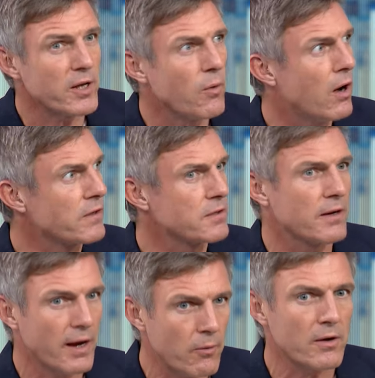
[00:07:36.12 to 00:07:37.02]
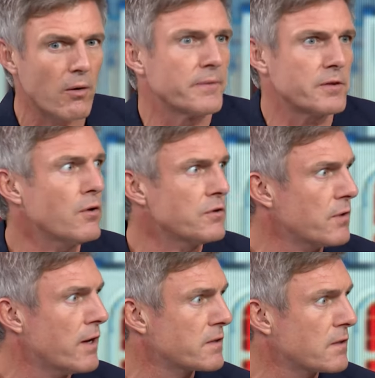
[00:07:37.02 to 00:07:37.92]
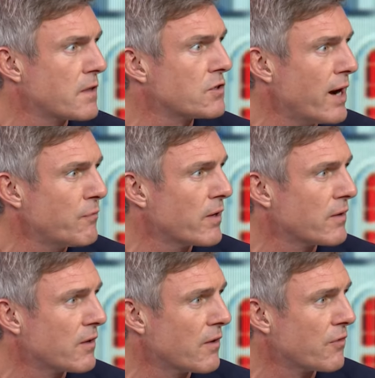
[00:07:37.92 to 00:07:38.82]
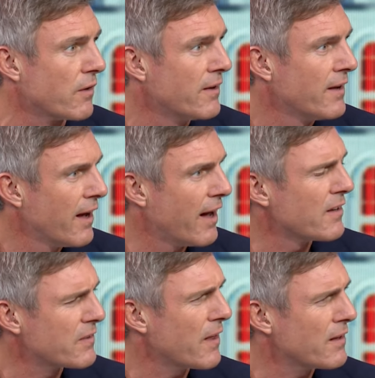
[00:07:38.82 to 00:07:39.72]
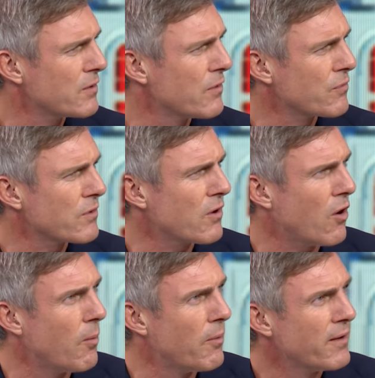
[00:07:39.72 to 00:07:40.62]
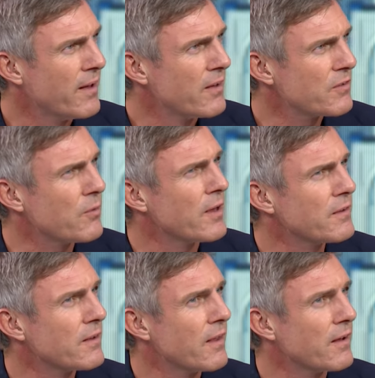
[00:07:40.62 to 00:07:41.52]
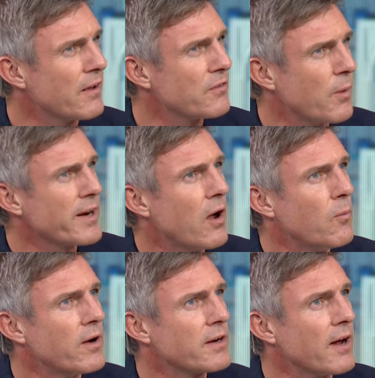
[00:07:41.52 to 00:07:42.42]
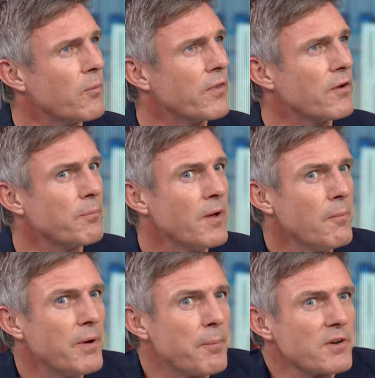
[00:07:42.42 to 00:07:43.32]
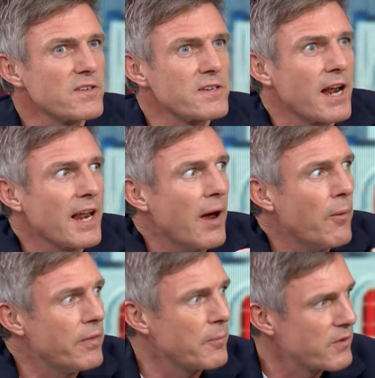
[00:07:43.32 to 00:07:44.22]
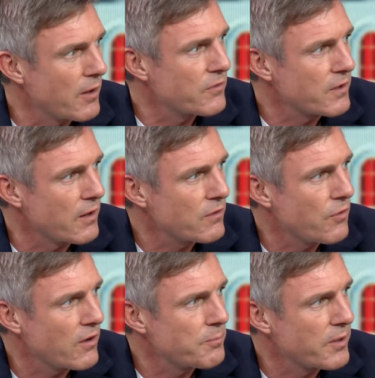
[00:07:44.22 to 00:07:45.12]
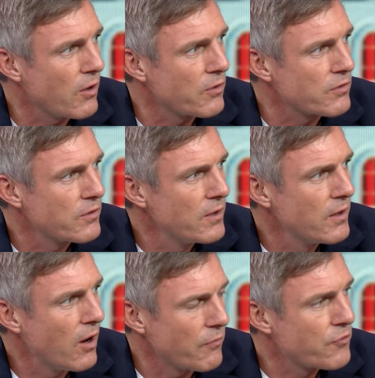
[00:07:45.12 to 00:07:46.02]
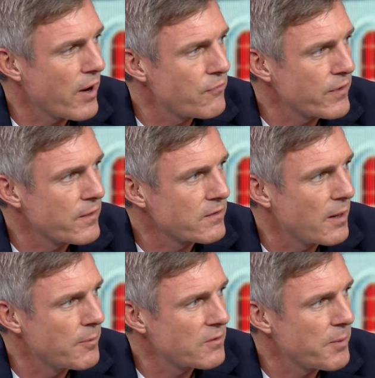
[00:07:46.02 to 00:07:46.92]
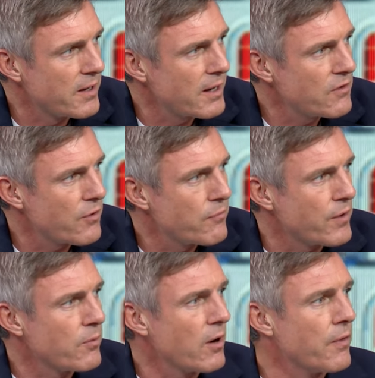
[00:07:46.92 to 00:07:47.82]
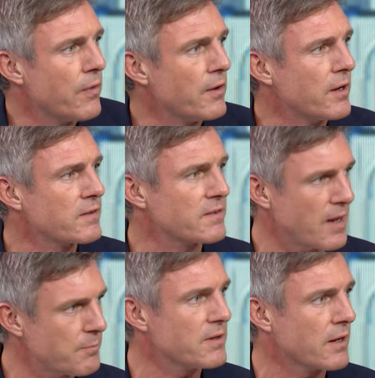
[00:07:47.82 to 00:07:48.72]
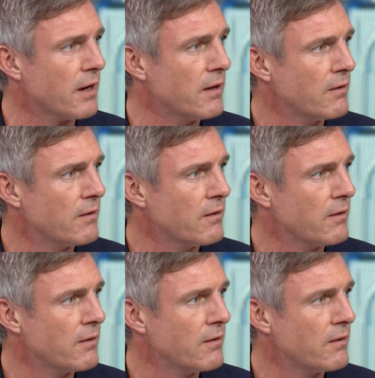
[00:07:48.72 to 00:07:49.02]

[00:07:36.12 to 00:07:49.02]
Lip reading: you ask say, how are you? I'm so stressed because of the traffic, etc. And it's that sort of common, so I can't work out whether people are just allowing themselves to get stressed because of the traffic and the time they're spending in traffic rather than accepting it.